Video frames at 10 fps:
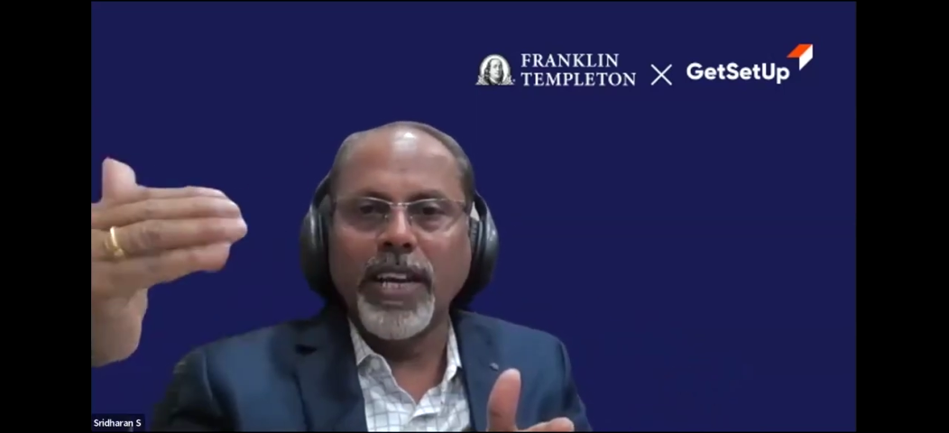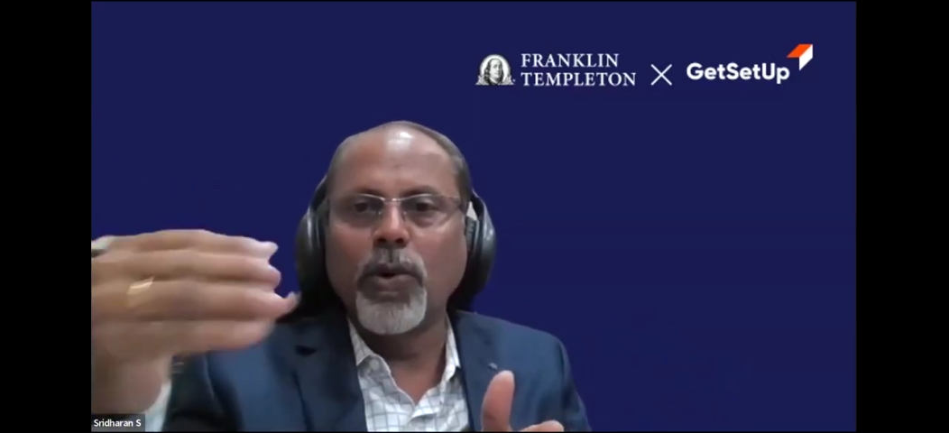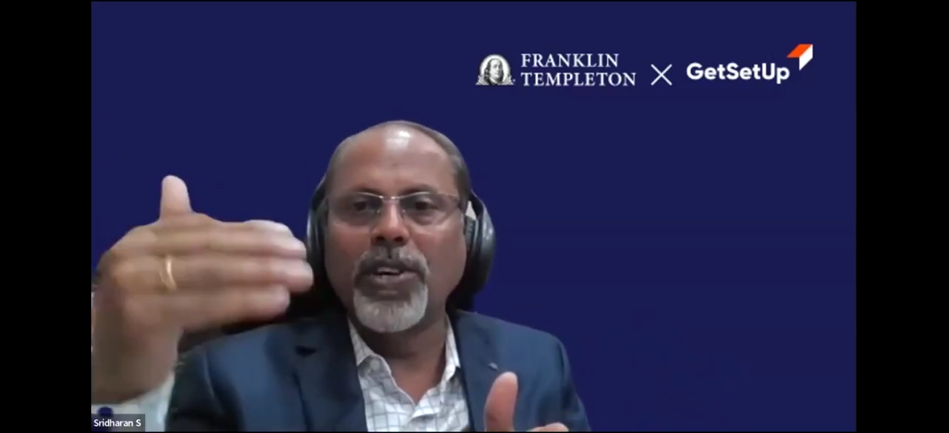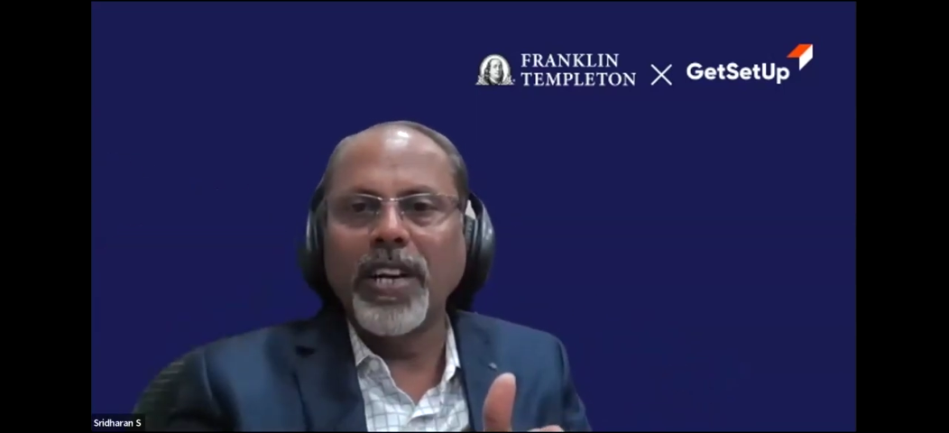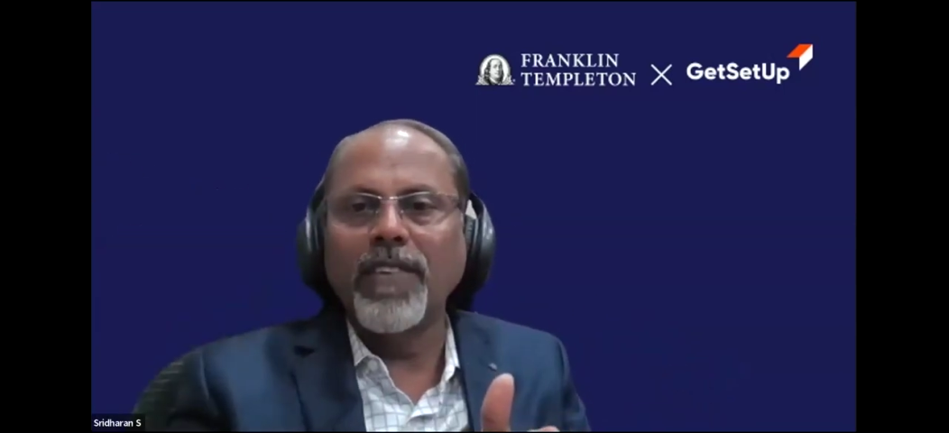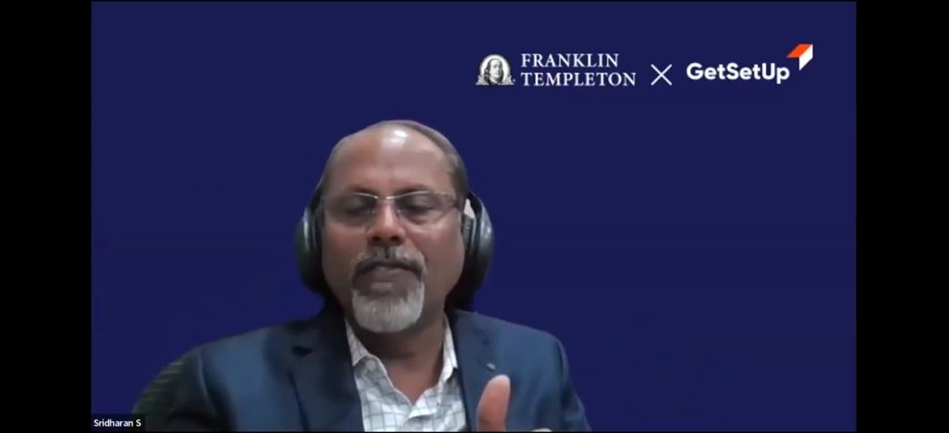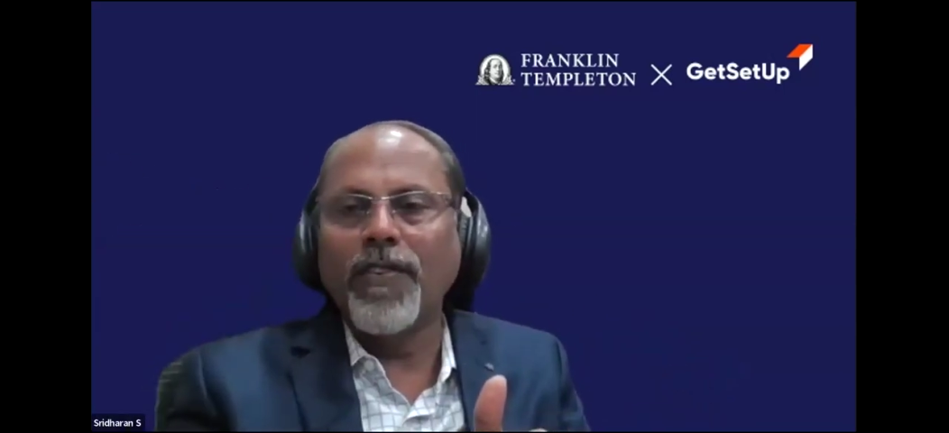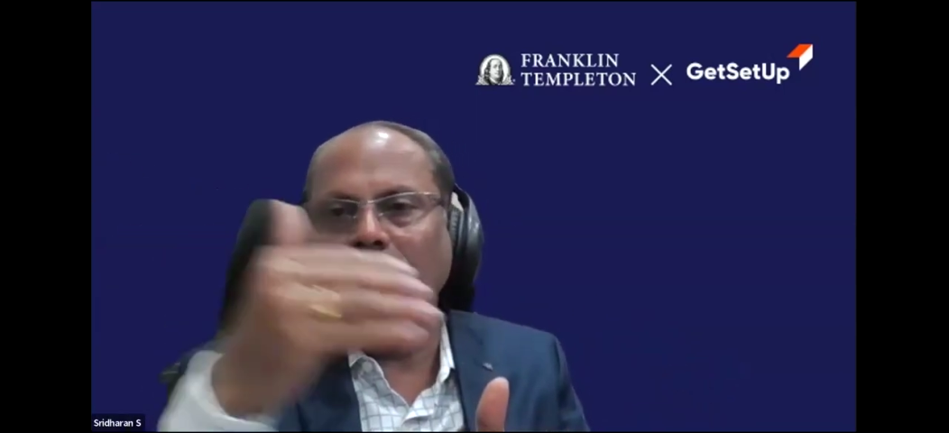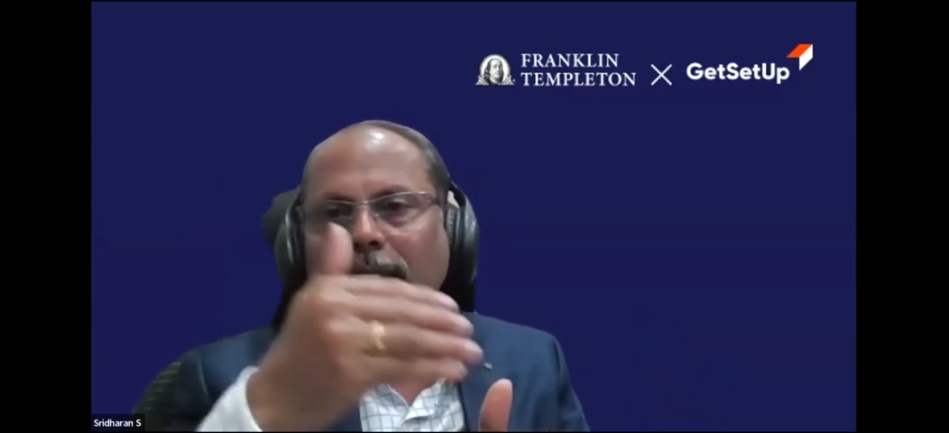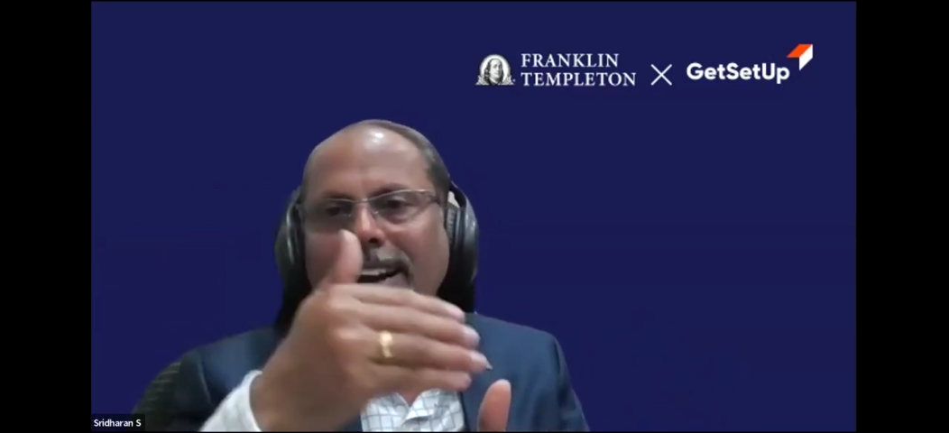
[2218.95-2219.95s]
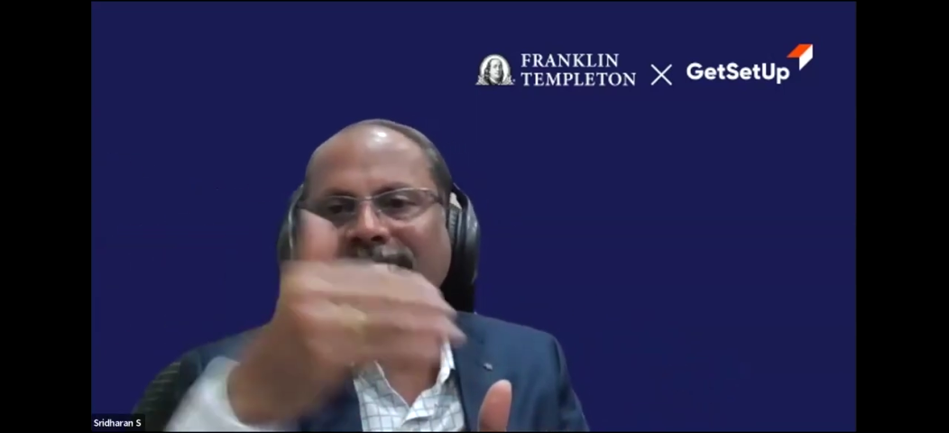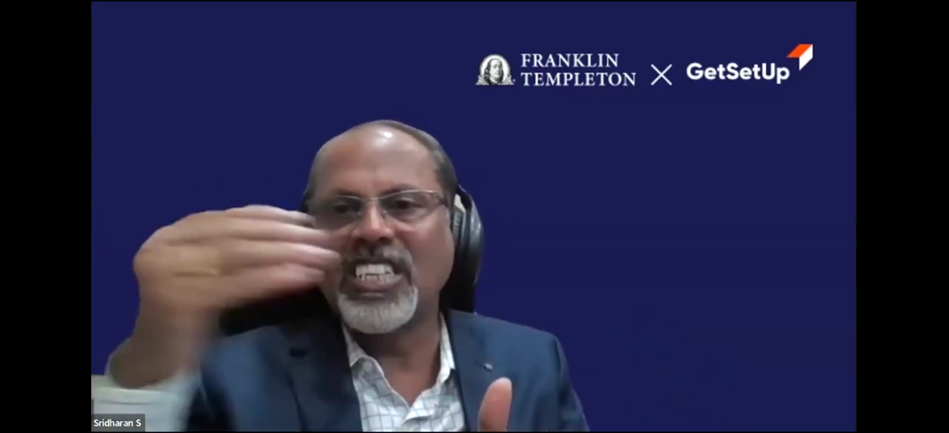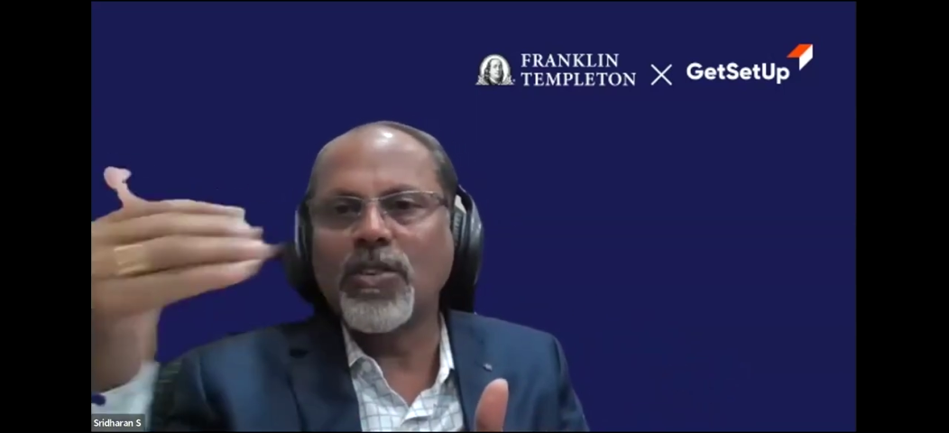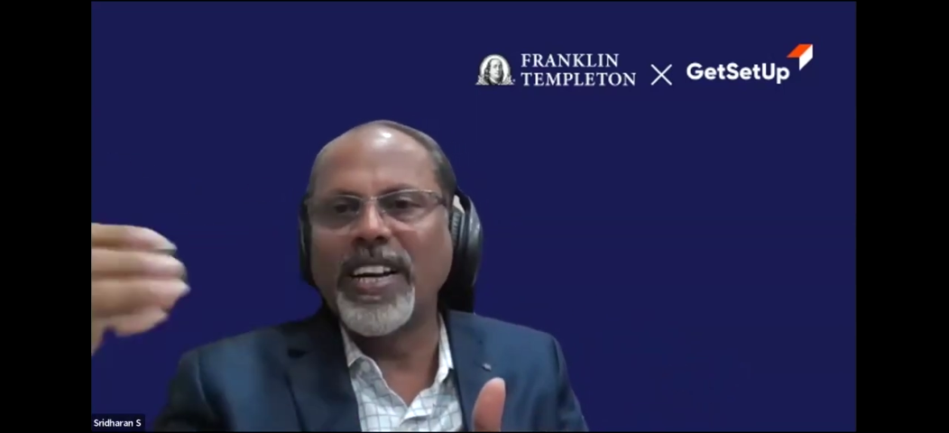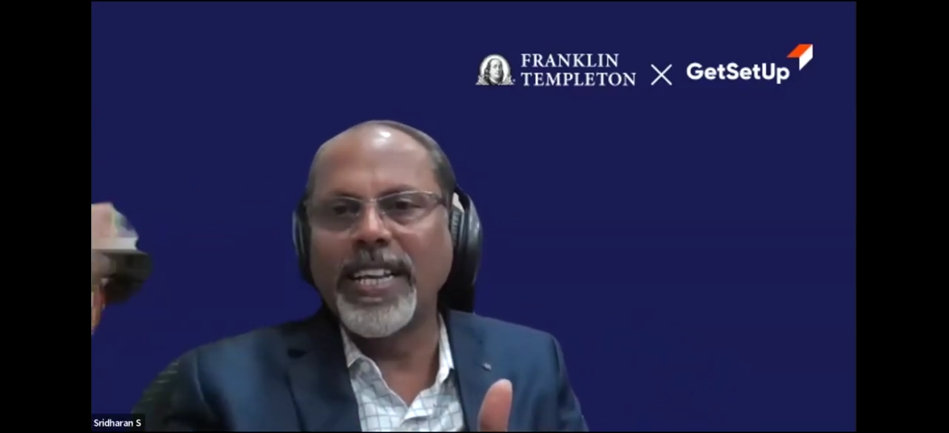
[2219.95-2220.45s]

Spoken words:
they're going to live for next